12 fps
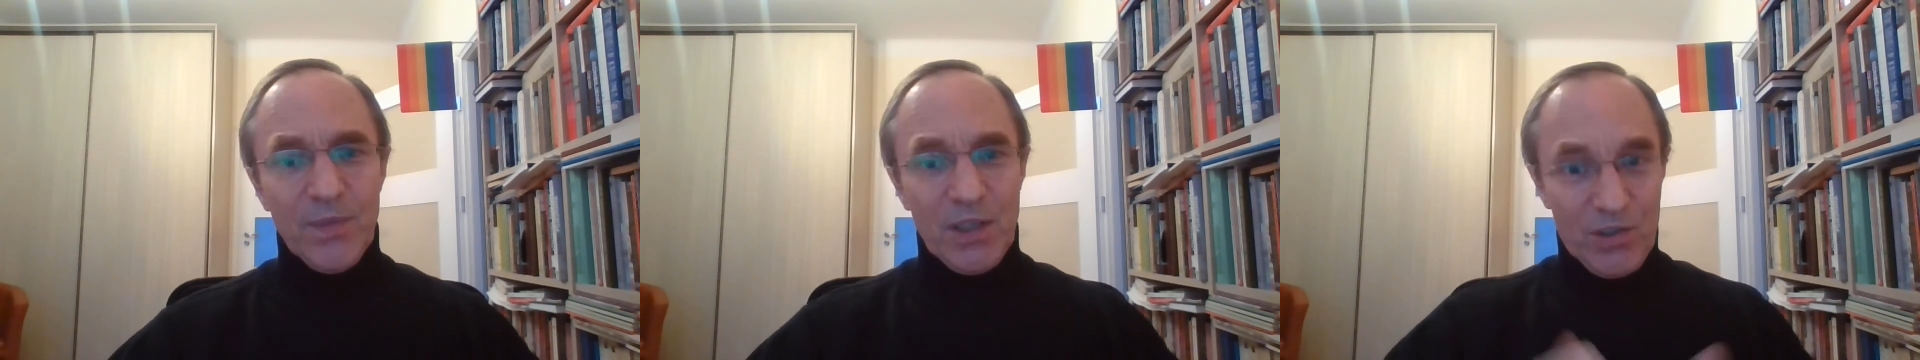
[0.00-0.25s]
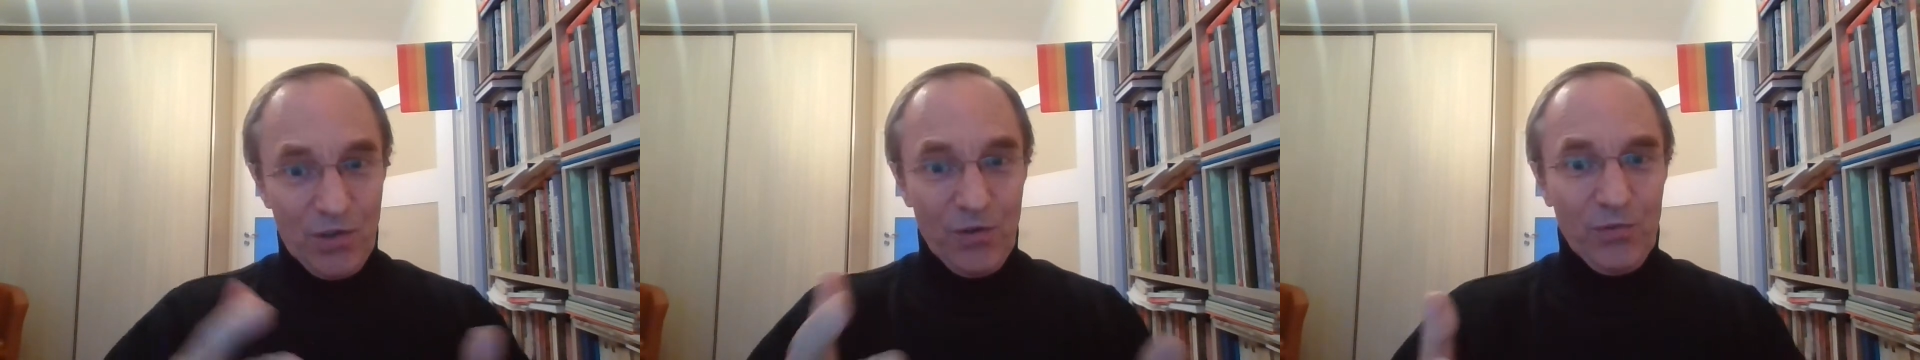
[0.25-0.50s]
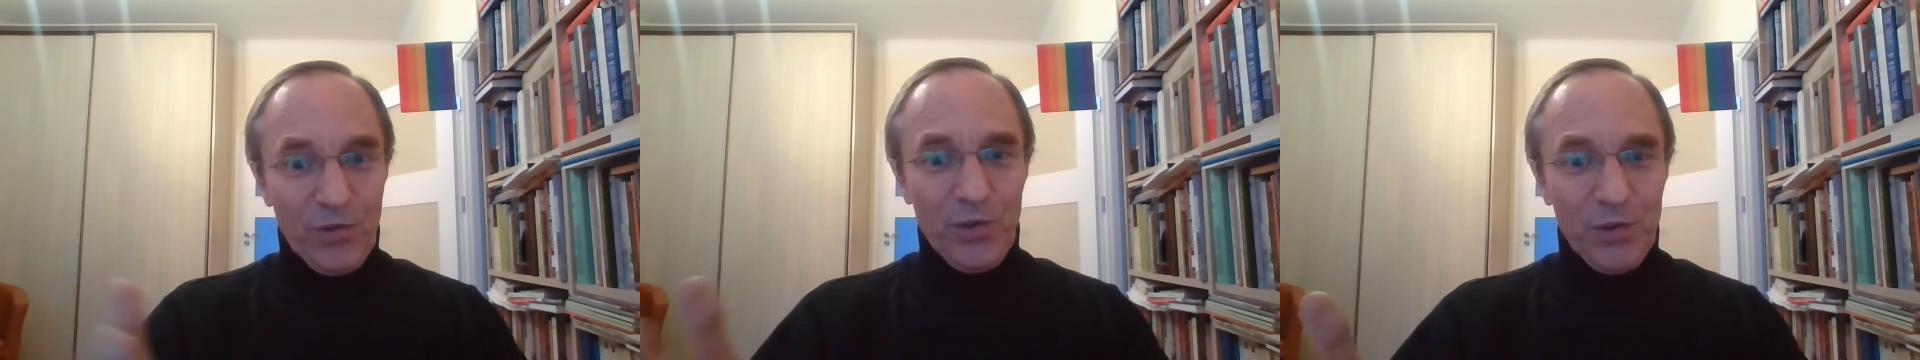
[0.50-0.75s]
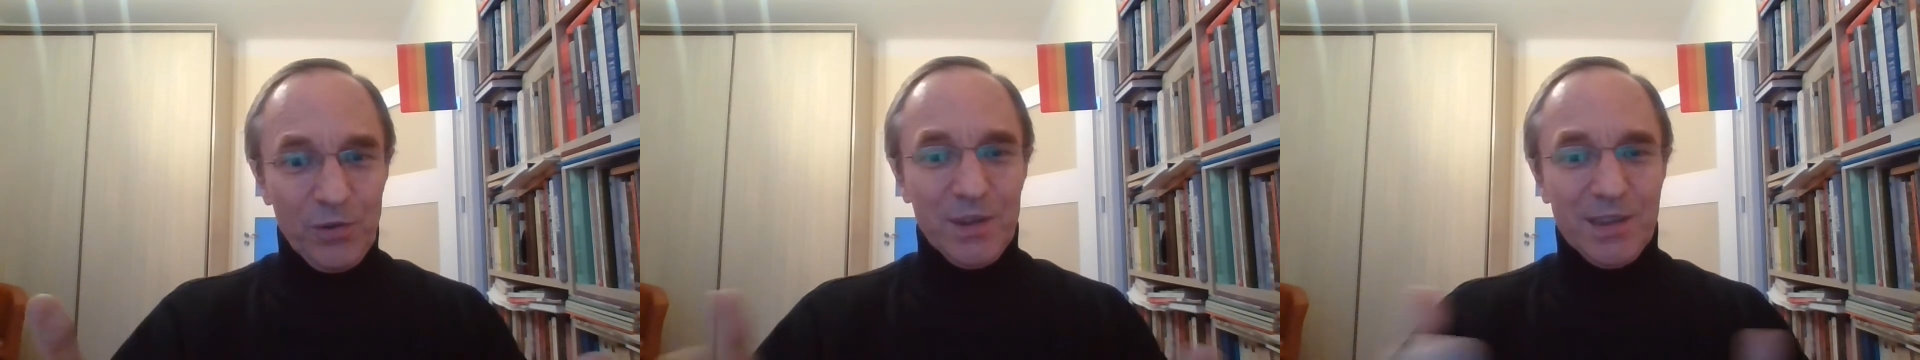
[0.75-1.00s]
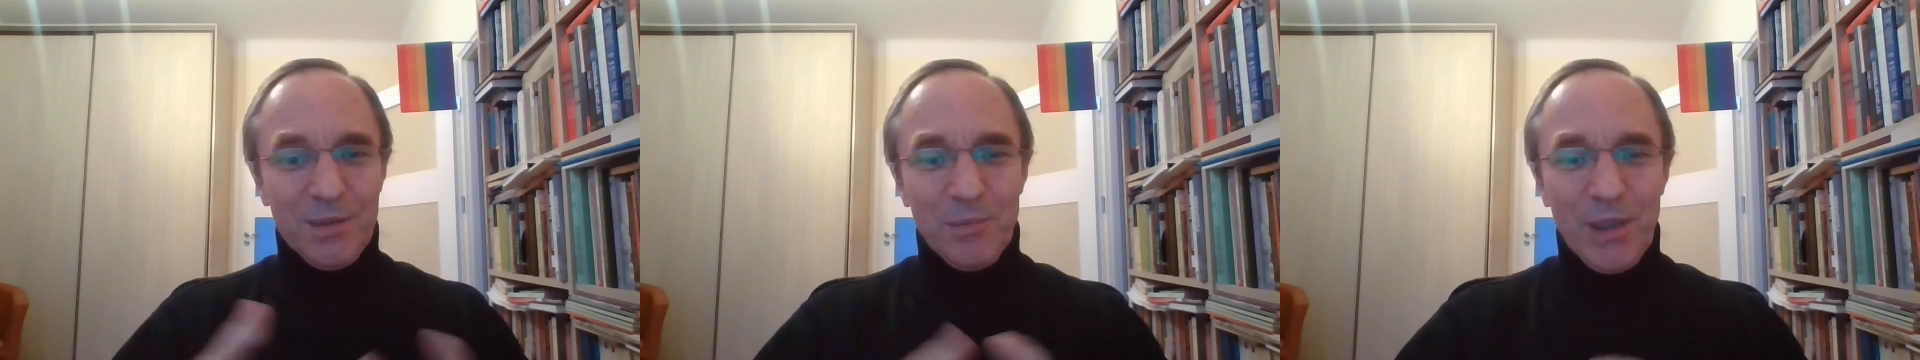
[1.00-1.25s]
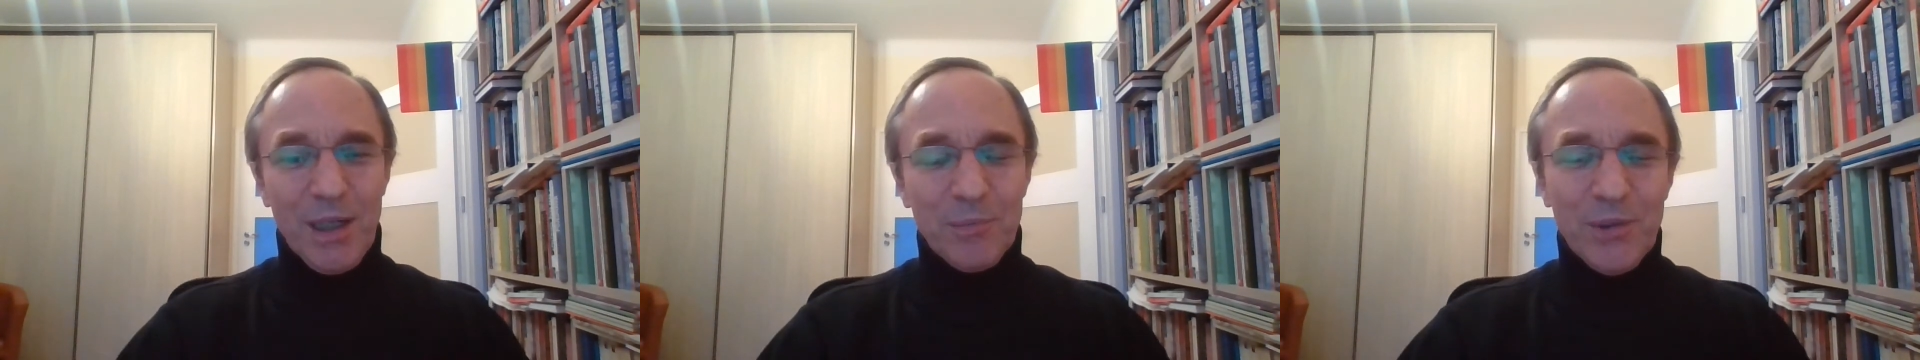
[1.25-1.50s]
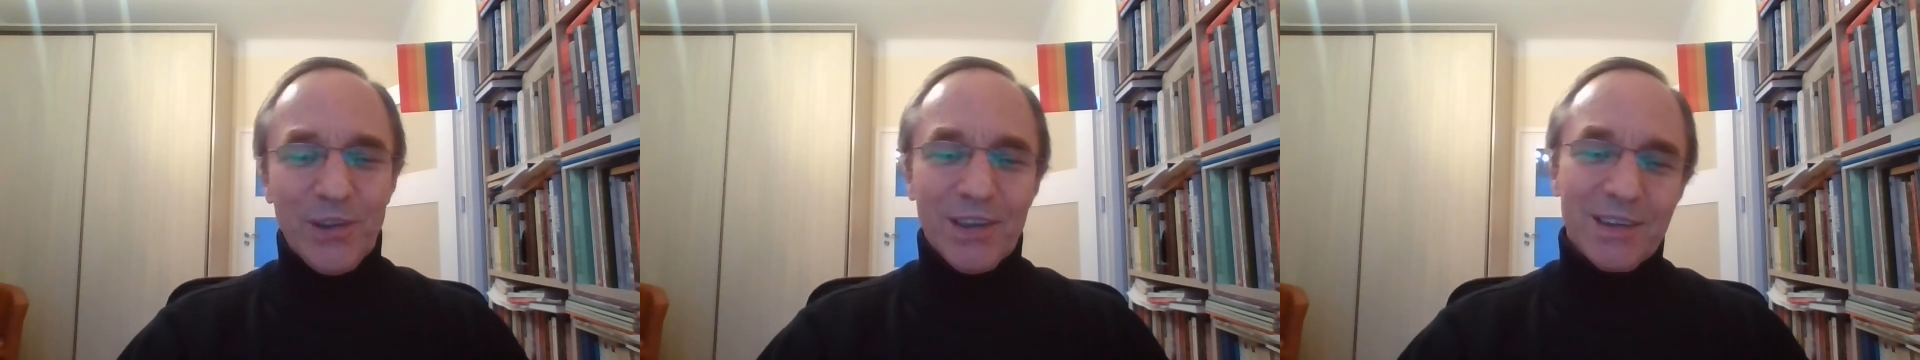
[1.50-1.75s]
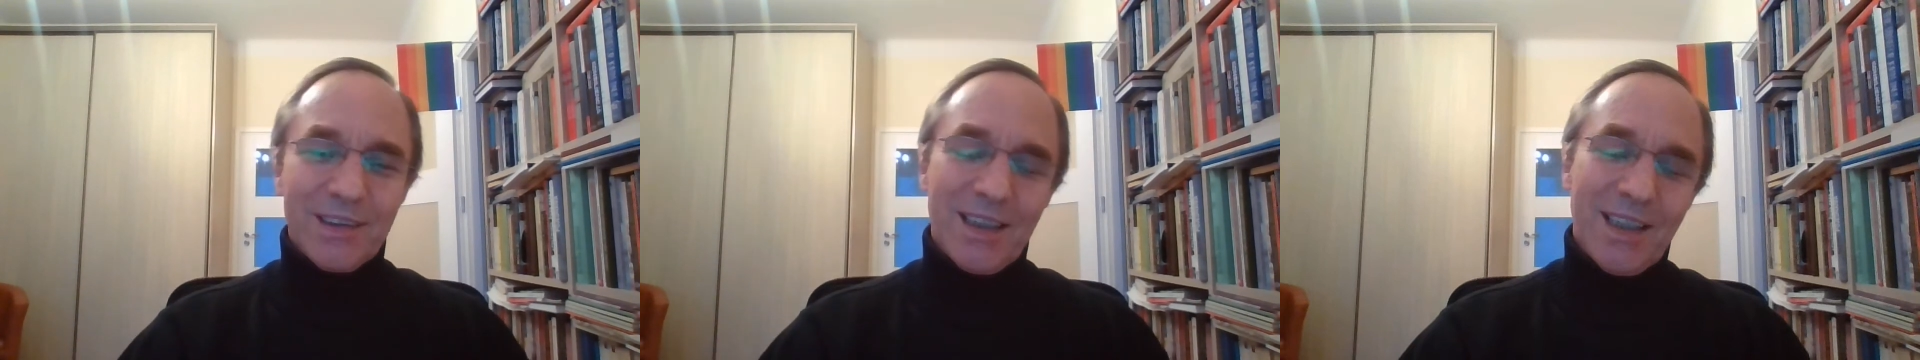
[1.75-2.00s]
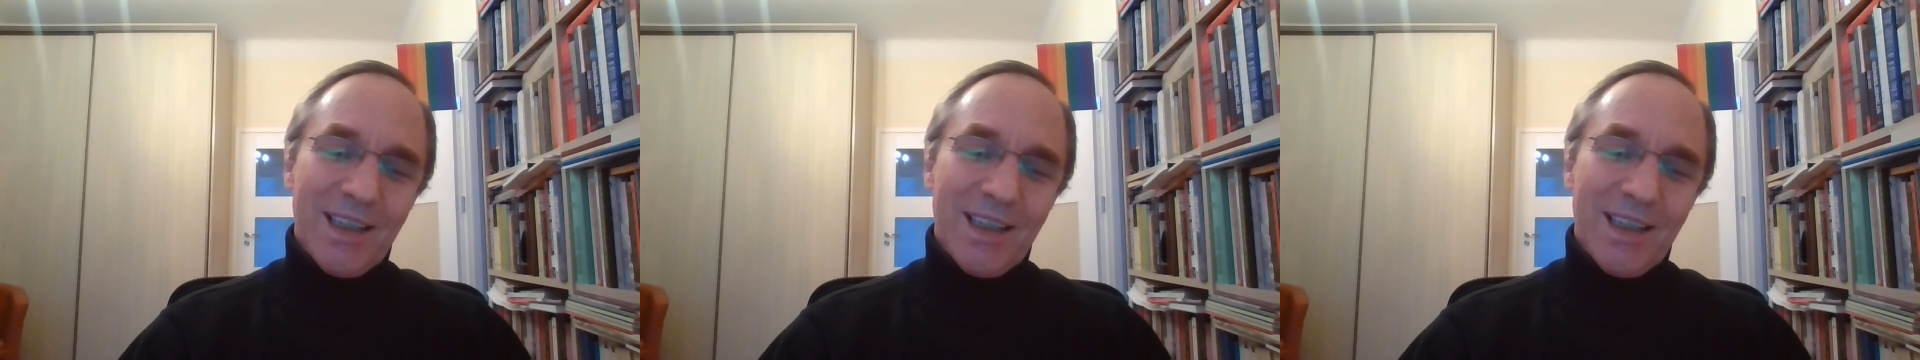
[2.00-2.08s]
So for you as an American